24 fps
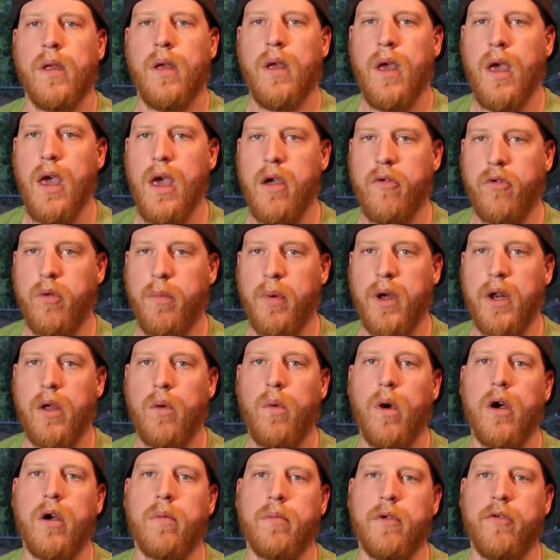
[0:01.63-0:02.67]
Hey everybody,
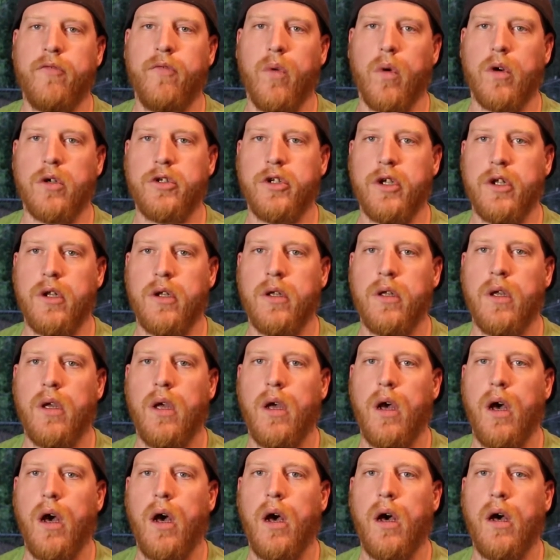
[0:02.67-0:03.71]
welcome to Forge It.
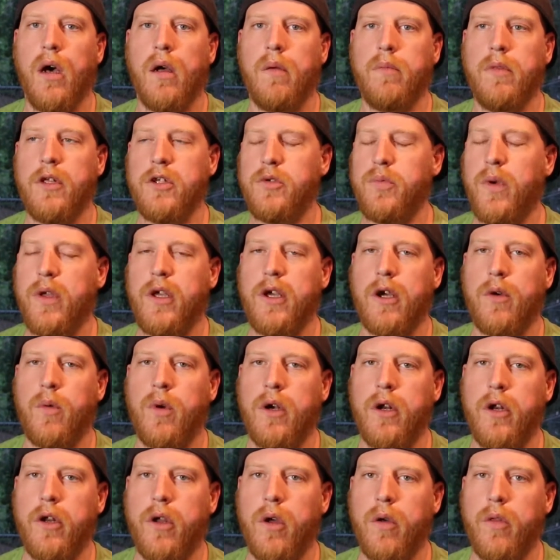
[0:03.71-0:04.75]
This week I
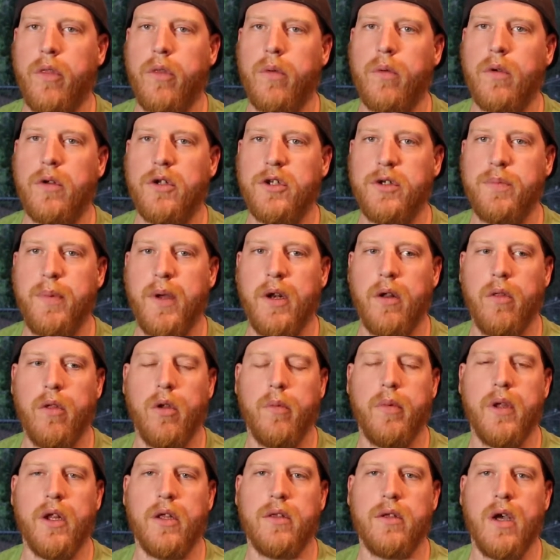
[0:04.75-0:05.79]
wanted to go through and just spend a
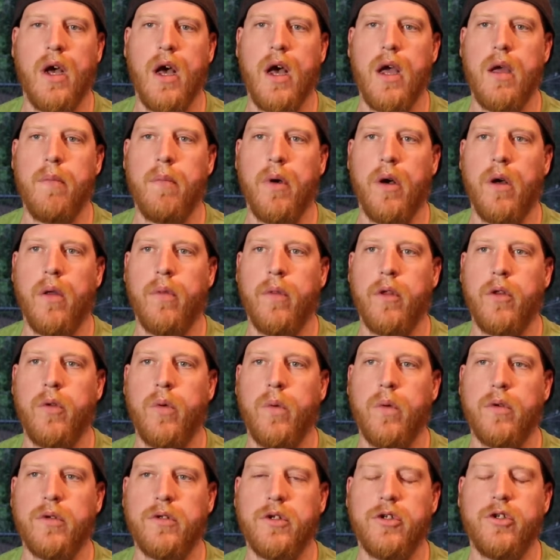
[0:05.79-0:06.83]
little bit of time on the
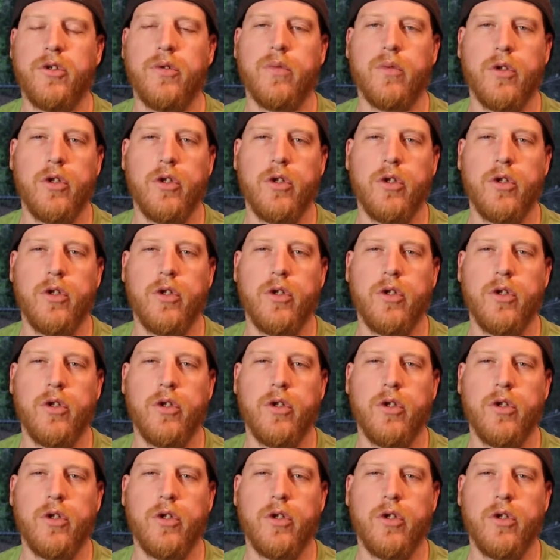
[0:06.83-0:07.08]
tools that you